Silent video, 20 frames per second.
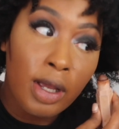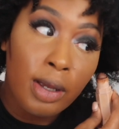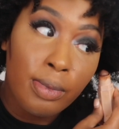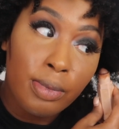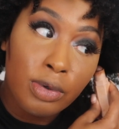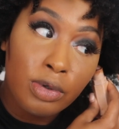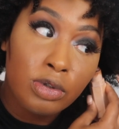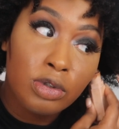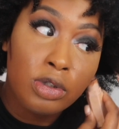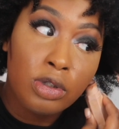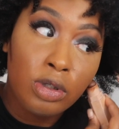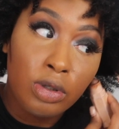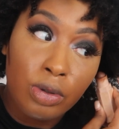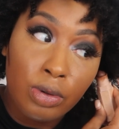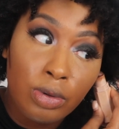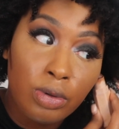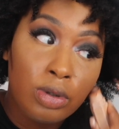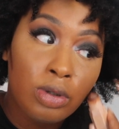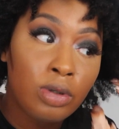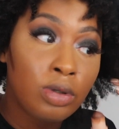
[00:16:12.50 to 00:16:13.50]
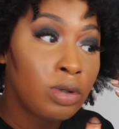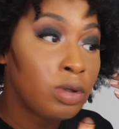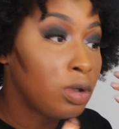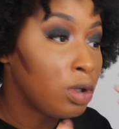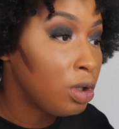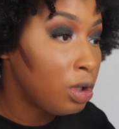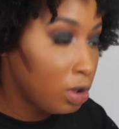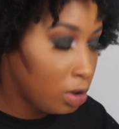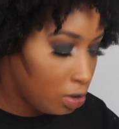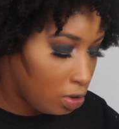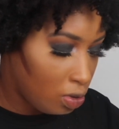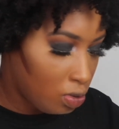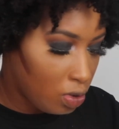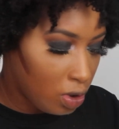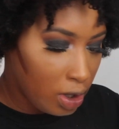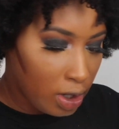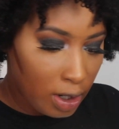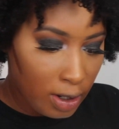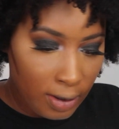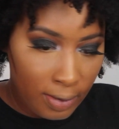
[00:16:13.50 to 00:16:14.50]
able to
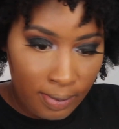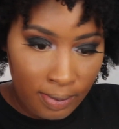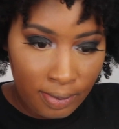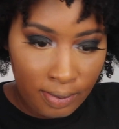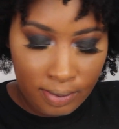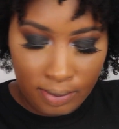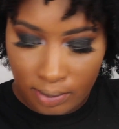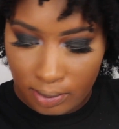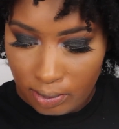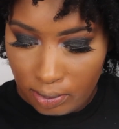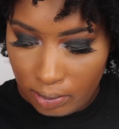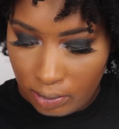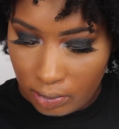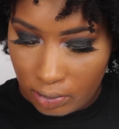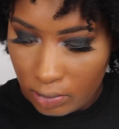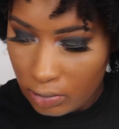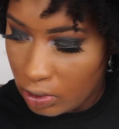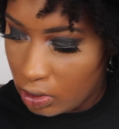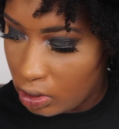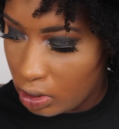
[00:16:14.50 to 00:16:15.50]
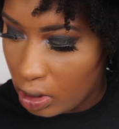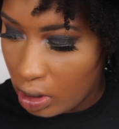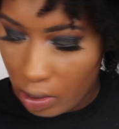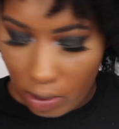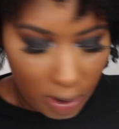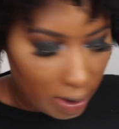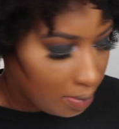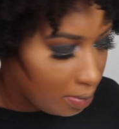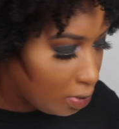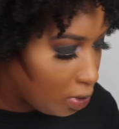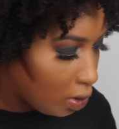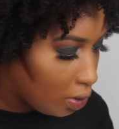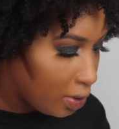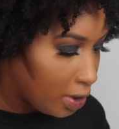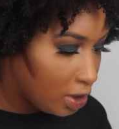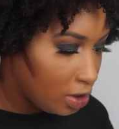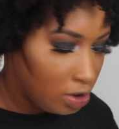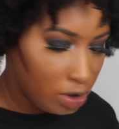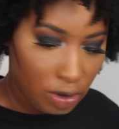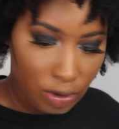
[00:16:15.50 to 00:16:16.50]
contour, so I'm
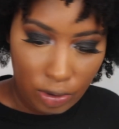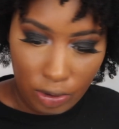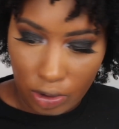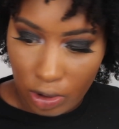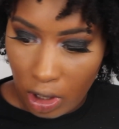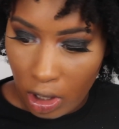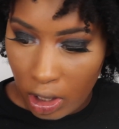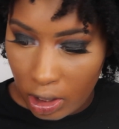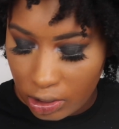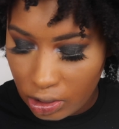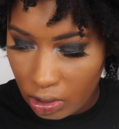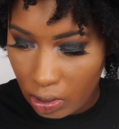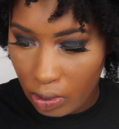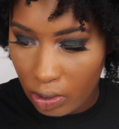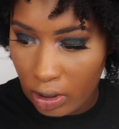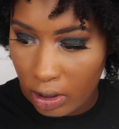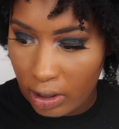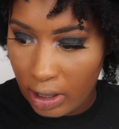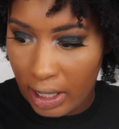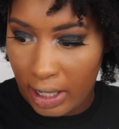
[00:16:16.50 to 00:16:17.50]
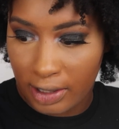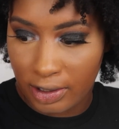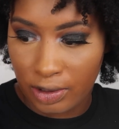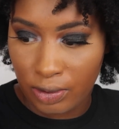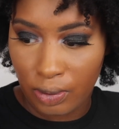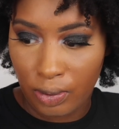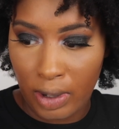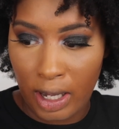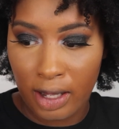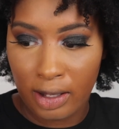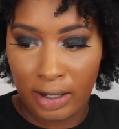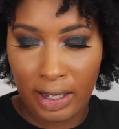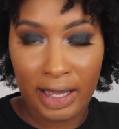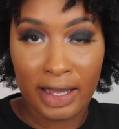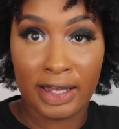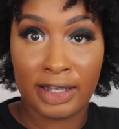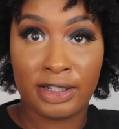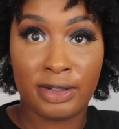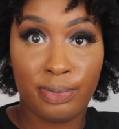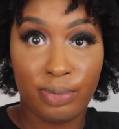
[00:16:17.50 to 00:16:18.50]
going to contour as well
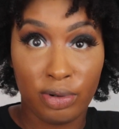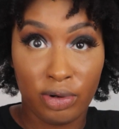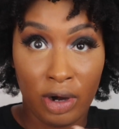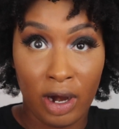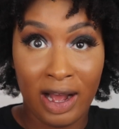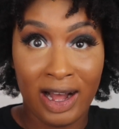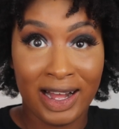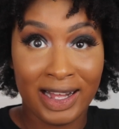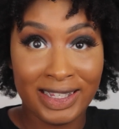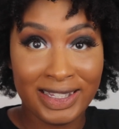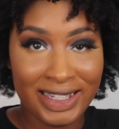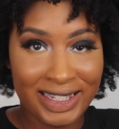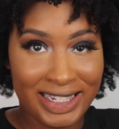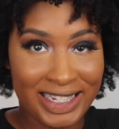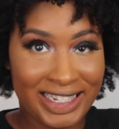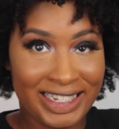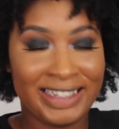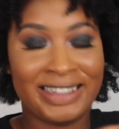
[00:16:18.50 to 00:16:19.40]
as bronze.